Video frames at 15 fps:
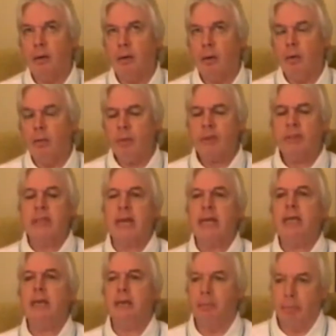almost
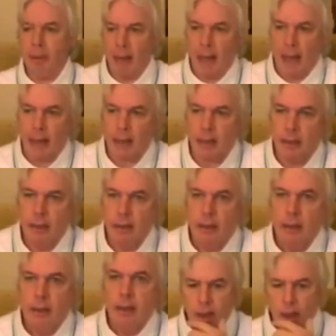taken aback.
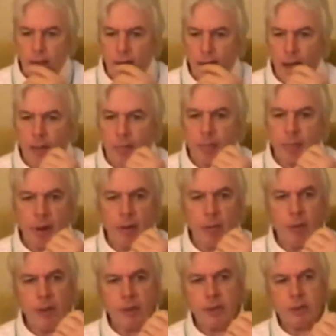And I
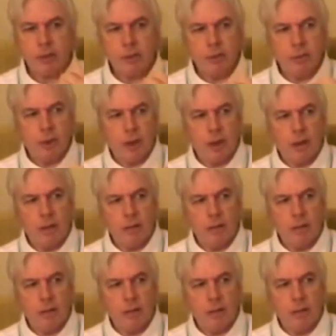went to